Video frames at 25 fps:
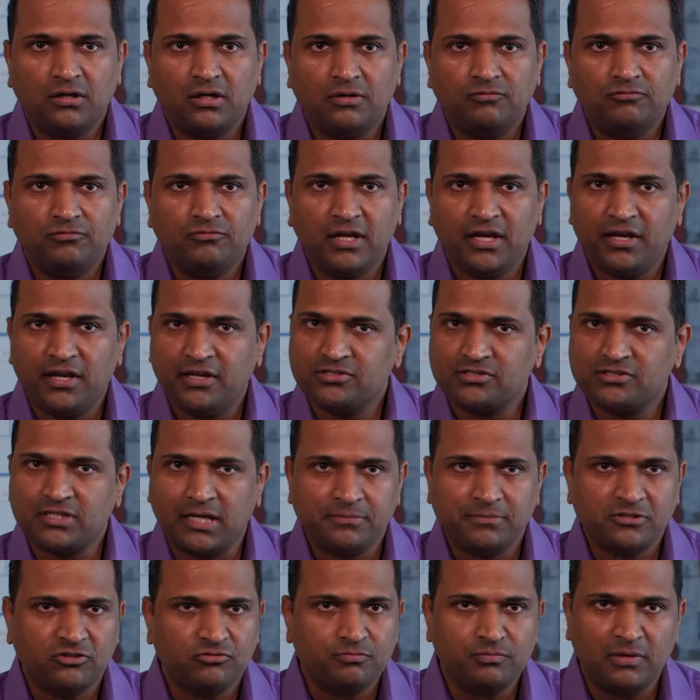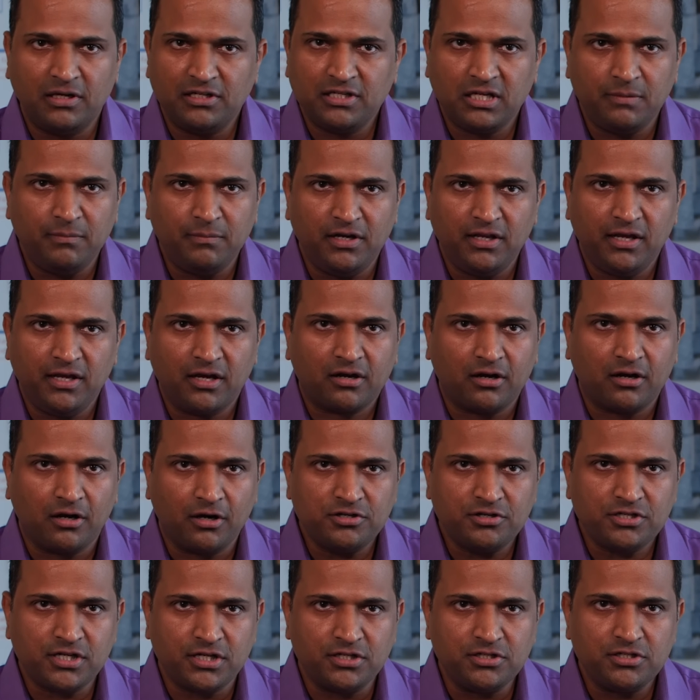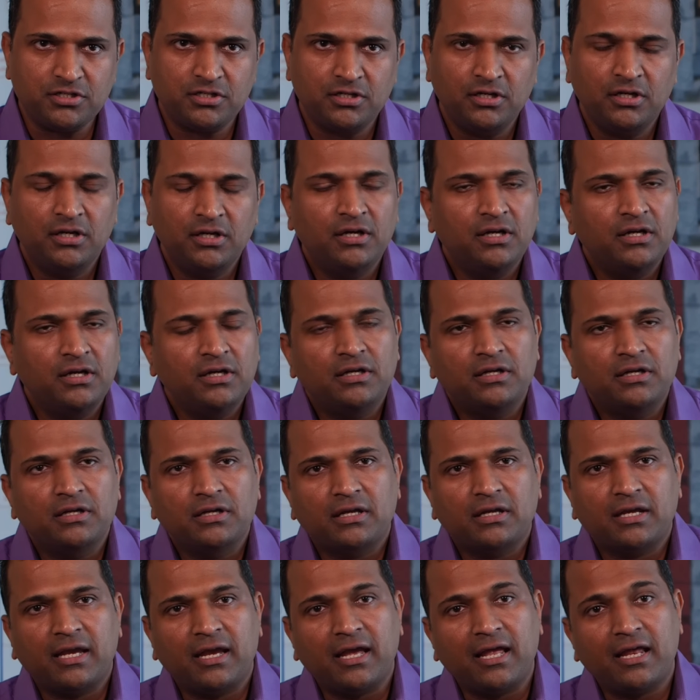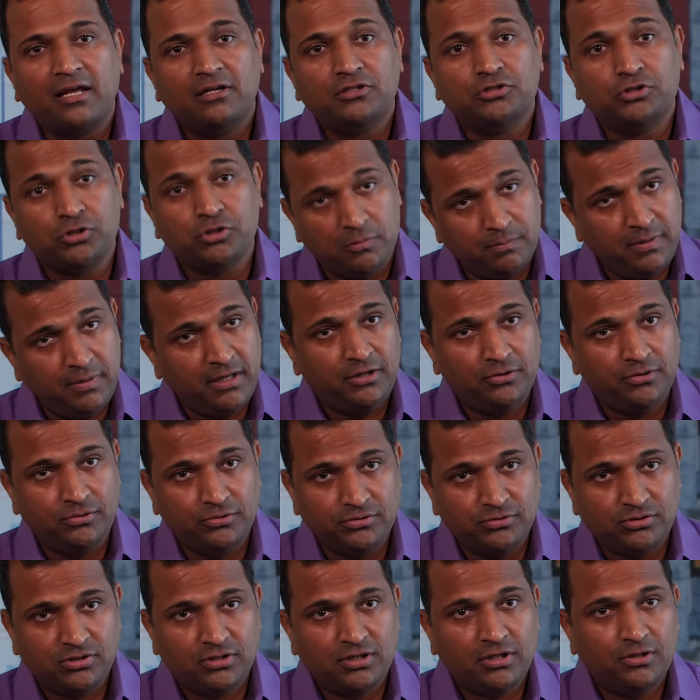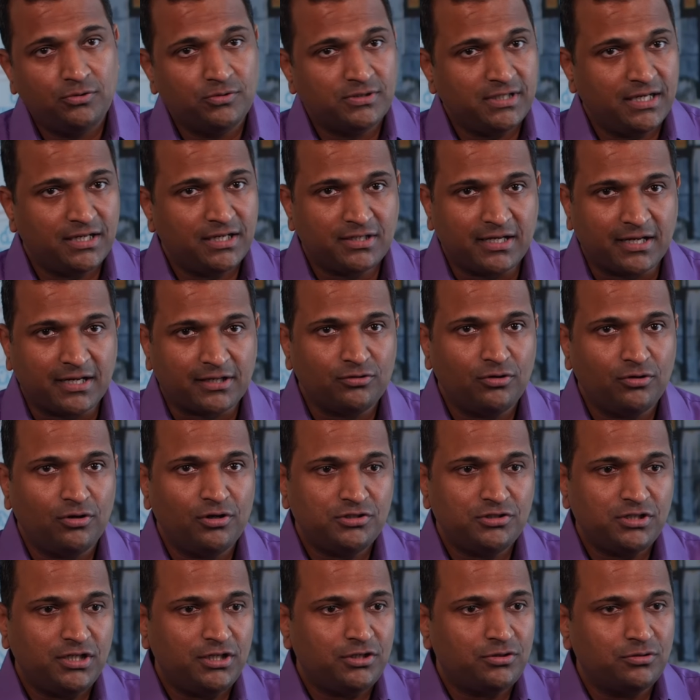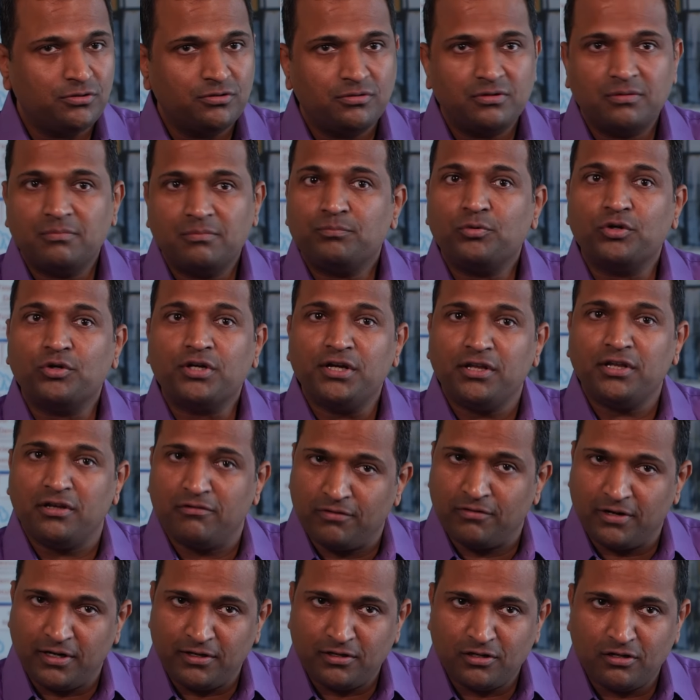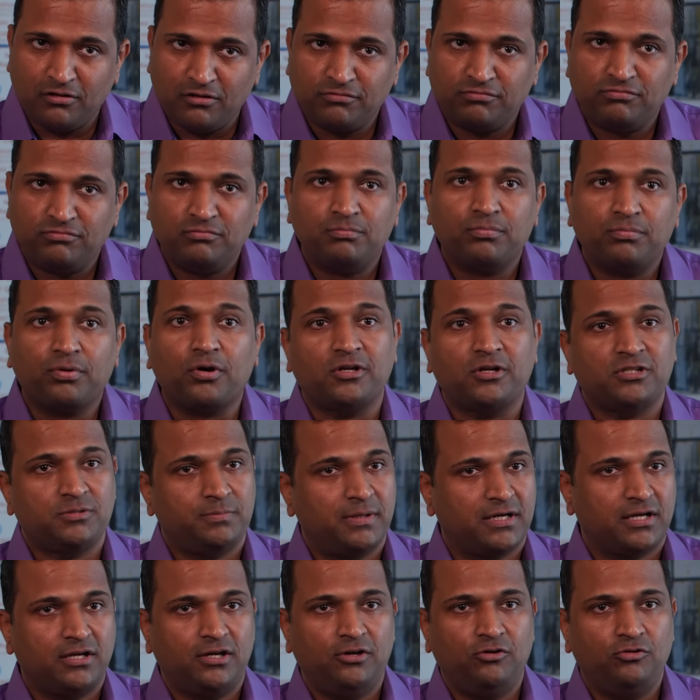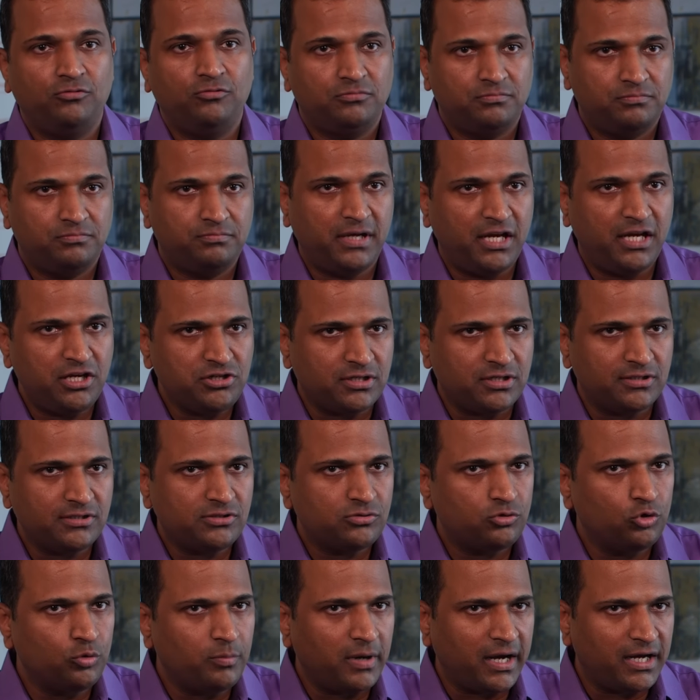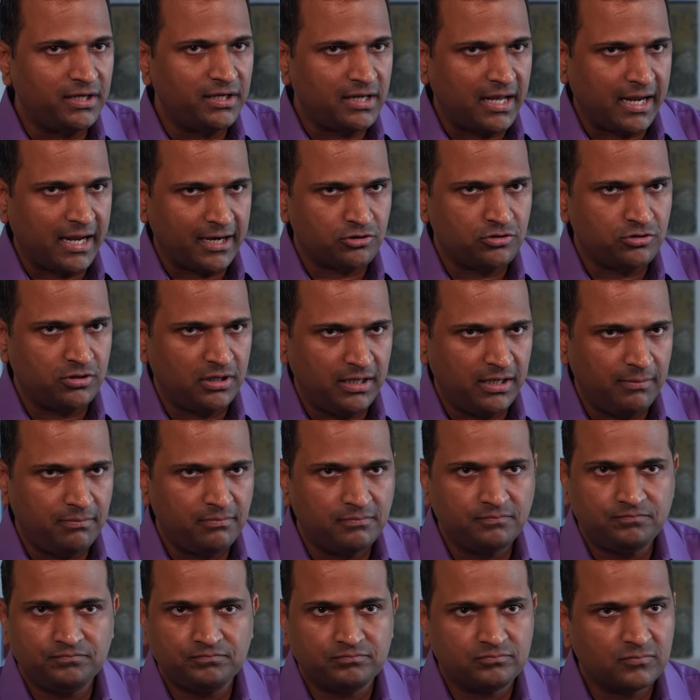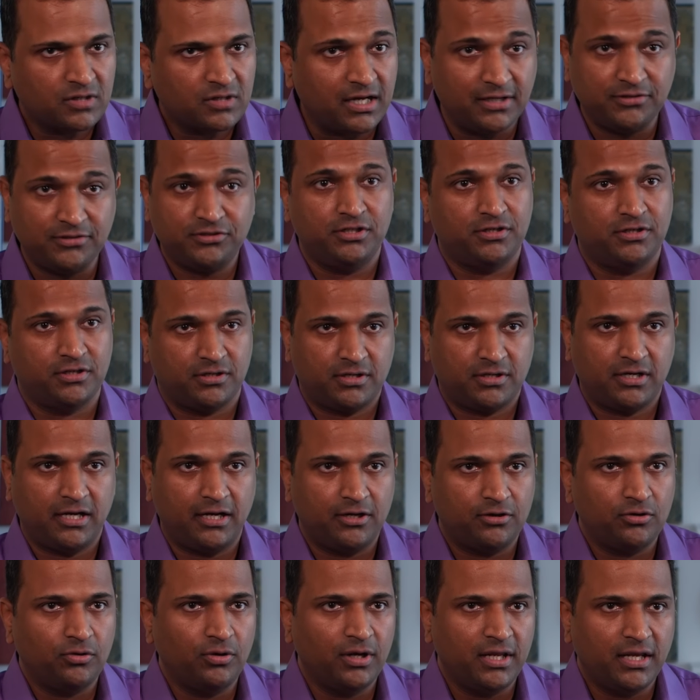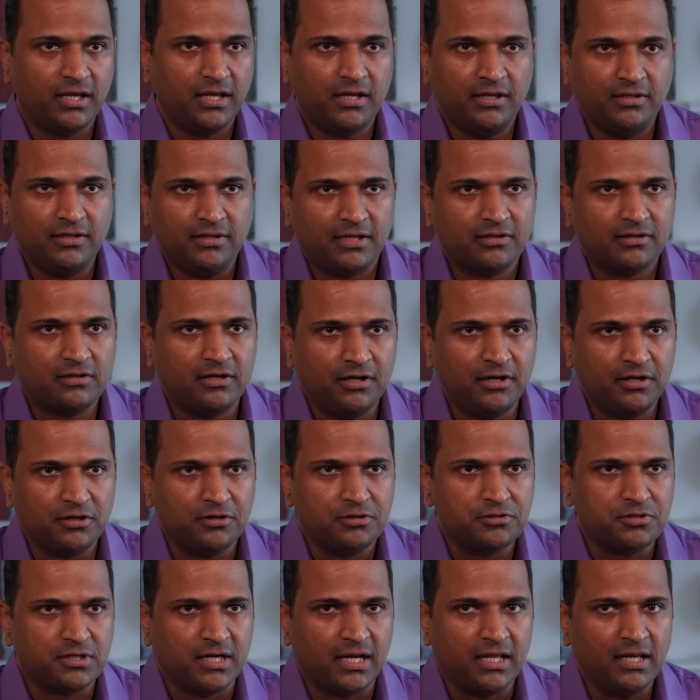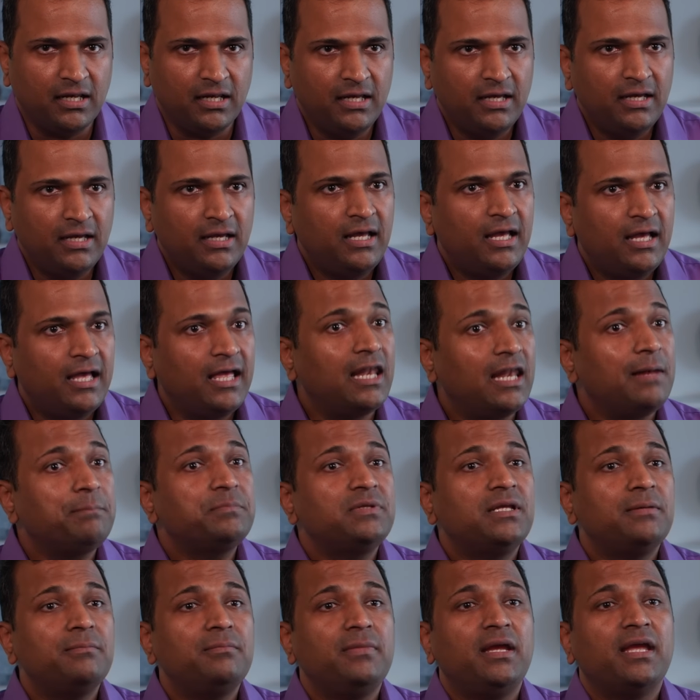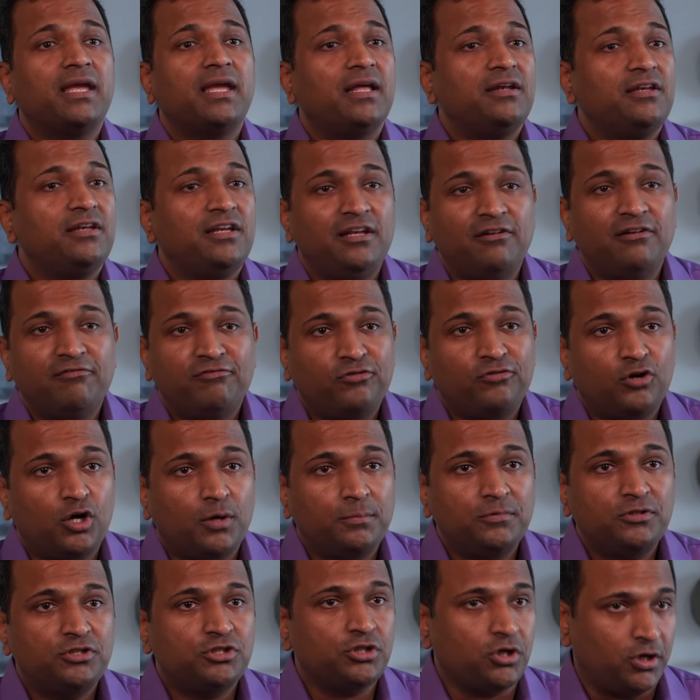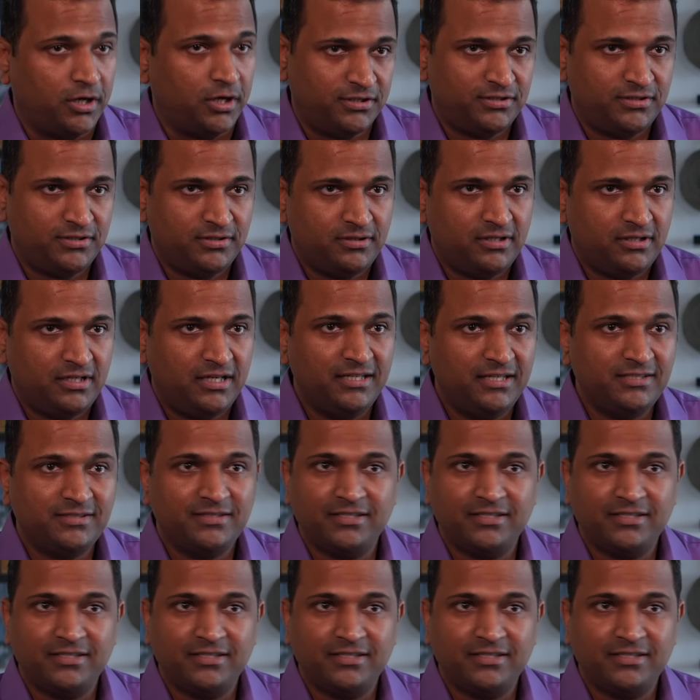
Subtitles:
various types of multimedia content, should be used using technology to put it in front of prospective patients who might actually consider enrolling in that clinical trial, help them make an informed choice. Is